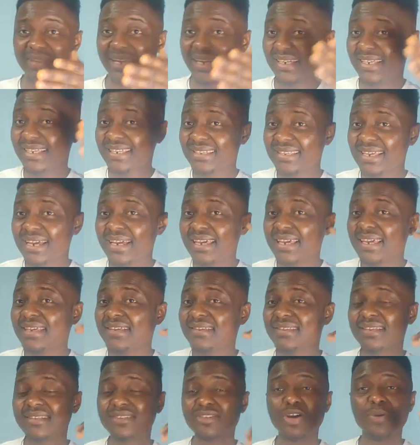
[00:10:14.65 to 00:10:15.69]
And Isak
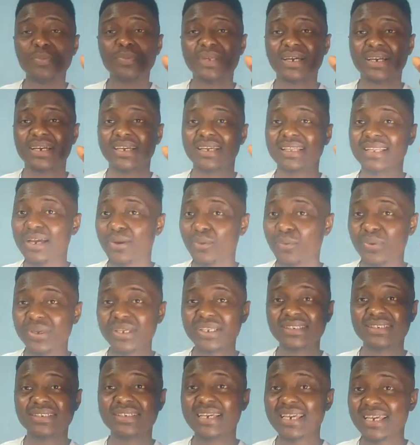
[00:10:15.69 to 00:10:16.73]
is the top target, and
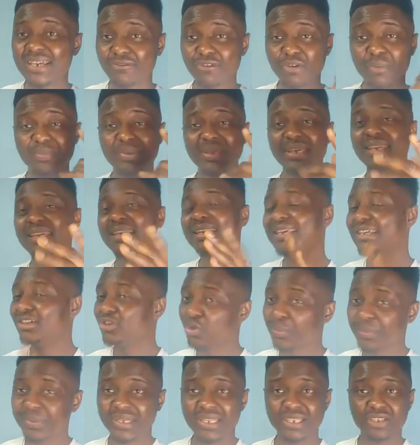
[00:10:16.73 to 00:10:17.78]
which, for me,
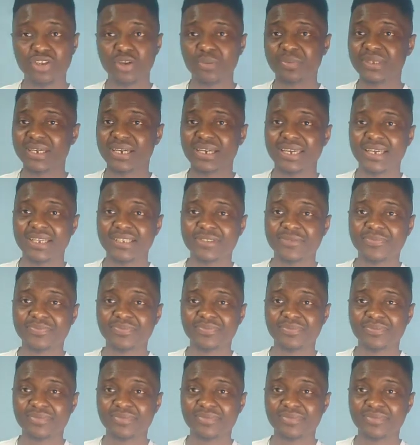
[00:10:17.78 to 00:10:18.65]
should be the top target.